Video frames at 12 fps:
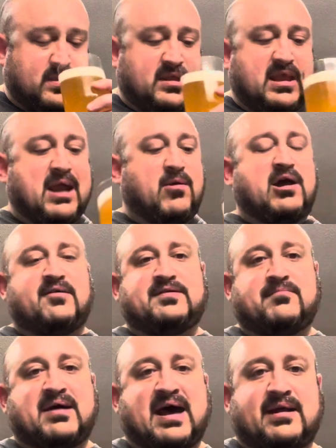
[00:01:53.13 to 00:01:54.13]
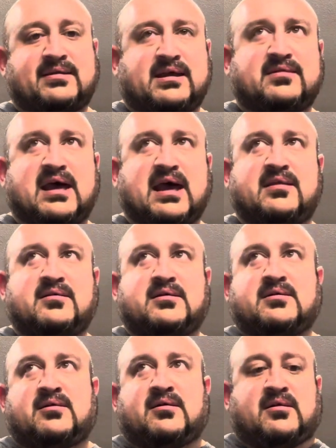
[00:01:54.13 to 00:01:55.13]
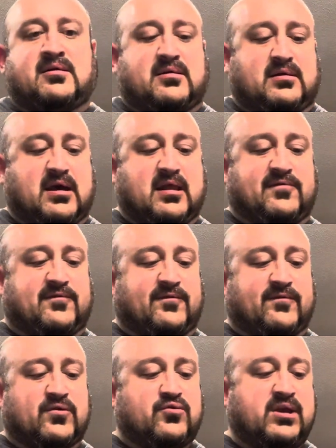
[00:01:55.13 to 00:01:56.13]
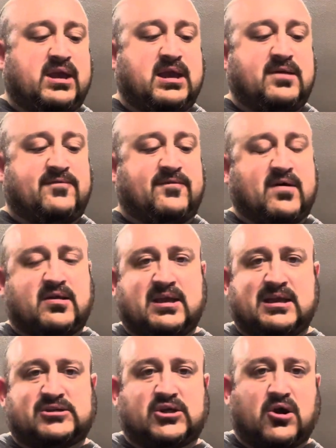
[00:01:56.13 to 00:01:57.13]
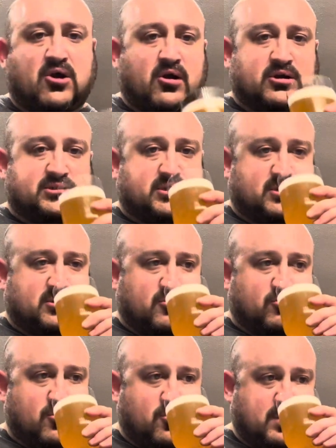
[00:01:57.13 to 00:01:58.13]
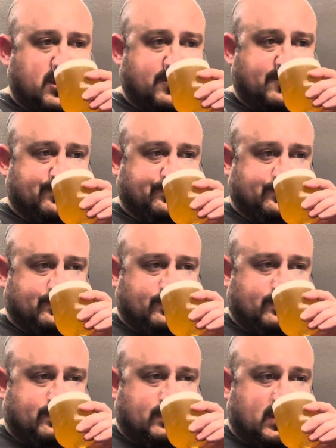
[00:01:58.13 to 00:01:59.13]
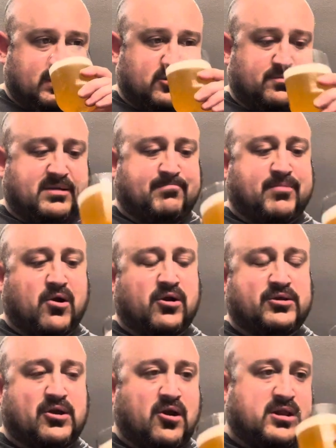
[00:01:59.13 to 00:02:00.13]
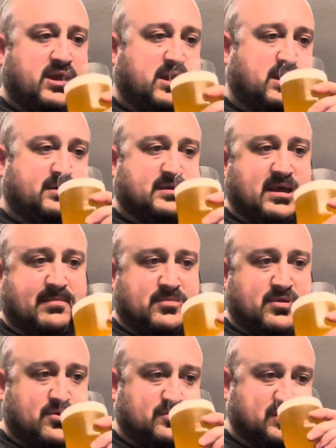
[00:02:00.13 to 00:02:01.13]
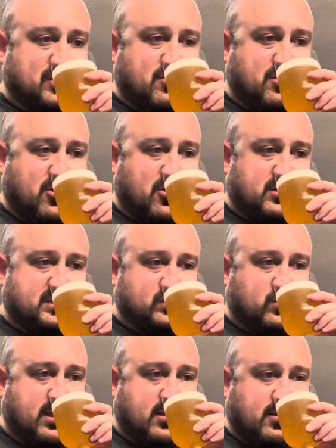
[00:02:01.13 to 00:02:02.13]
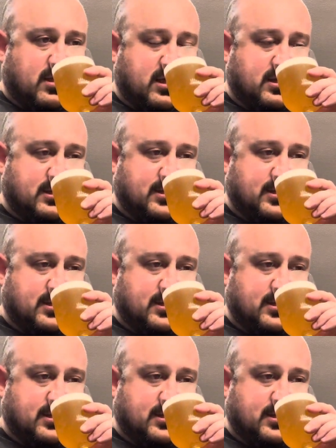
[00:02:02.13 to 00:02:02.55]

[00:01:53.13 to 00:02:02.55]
Yeah, right off the bat, getting that kind of fruity, funky, tart aroma. A little bit of barnyardy type notes going on as well.